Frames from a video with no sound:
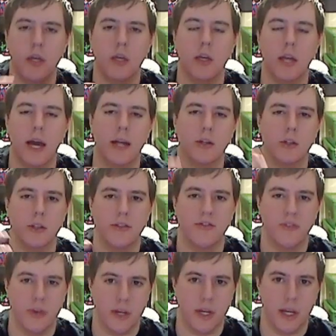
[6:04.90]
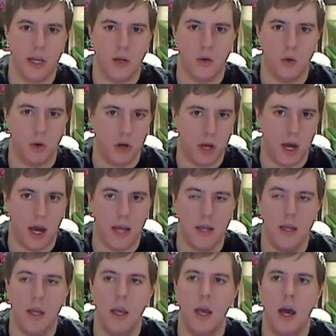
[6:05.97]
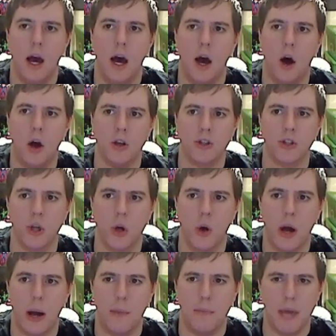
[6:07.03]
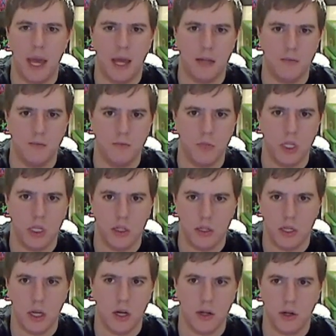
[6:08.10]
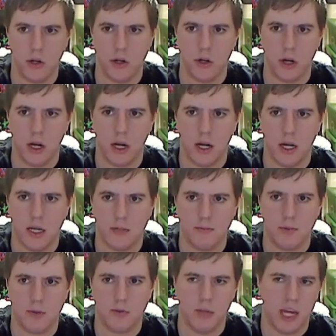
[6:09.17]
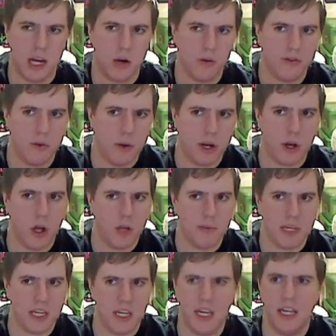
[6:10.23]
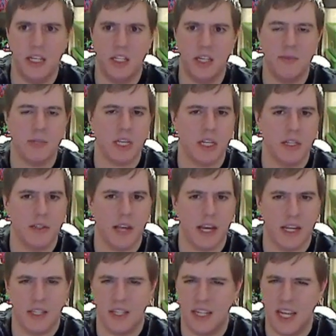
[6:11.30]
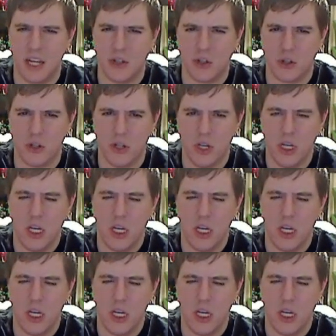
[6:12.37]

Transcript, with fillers: he can actually fit in or not. Uh, also, uh, Ben, the the younger, uh, I don't know if I want to call him a kid. He seems like he's like a teenager.